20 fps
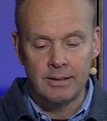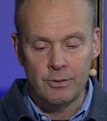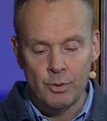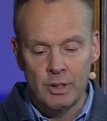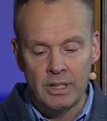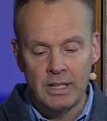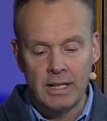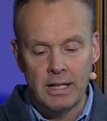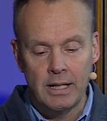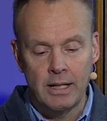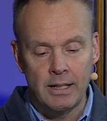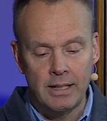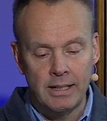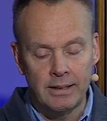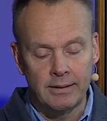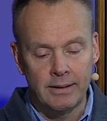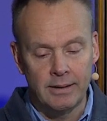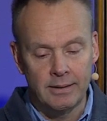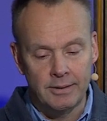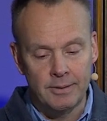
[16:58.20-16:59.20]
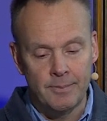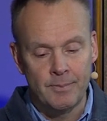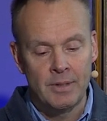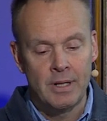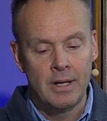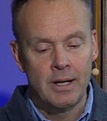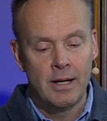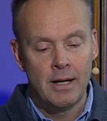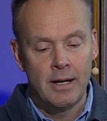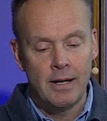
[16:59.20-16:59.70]
really hit us,
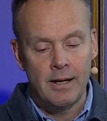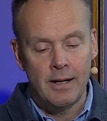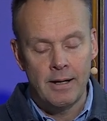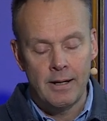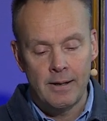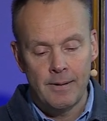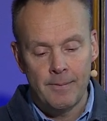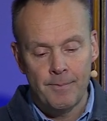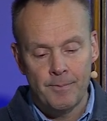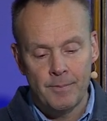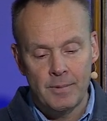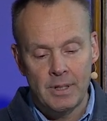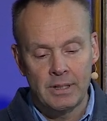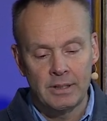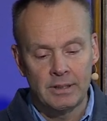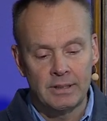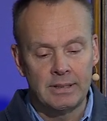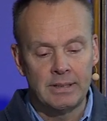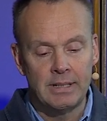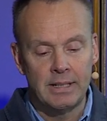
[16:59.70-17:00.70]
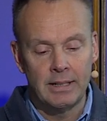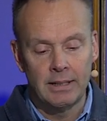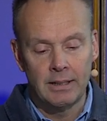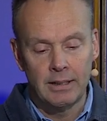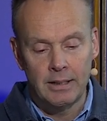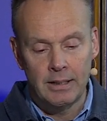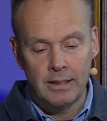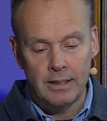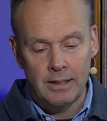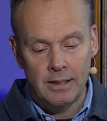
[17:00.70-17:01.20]
and
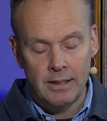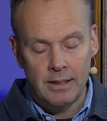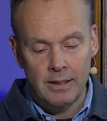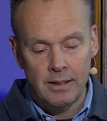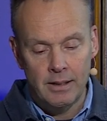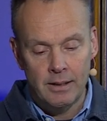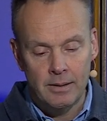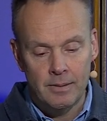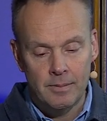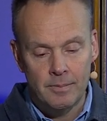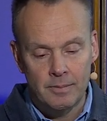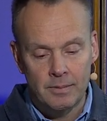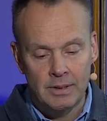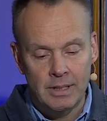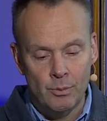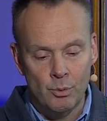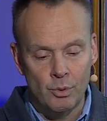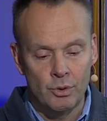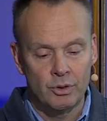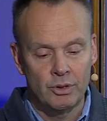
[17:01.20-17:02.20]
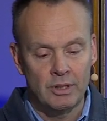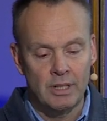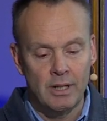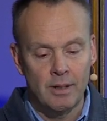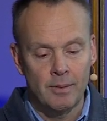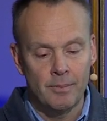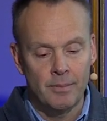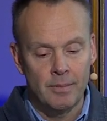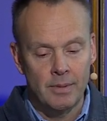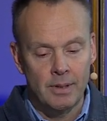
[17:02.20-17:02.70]
still there were
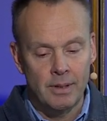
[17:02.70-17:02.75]
some